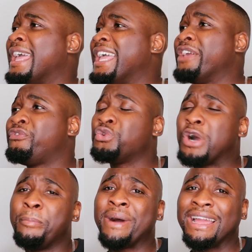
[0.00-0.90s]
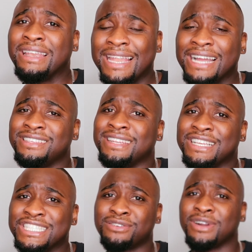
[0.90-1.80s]
If you are buying land in
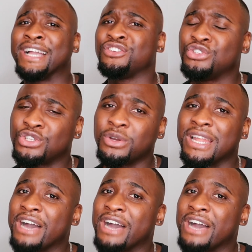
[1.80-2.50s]
Nigeria and you don't